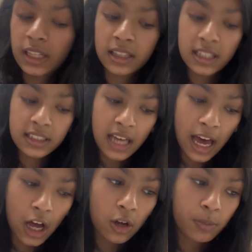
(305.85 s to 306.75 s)
and these
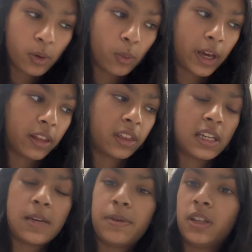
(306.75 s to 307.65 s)
help with
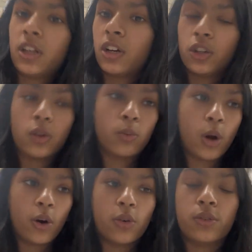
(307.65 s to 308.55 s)
keeping your
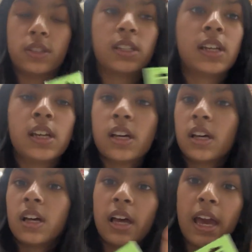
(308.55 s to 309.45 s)
rows
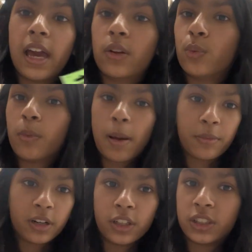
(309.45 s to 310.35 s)
and
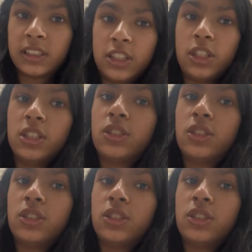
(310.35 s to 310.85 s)
remembering your stitches.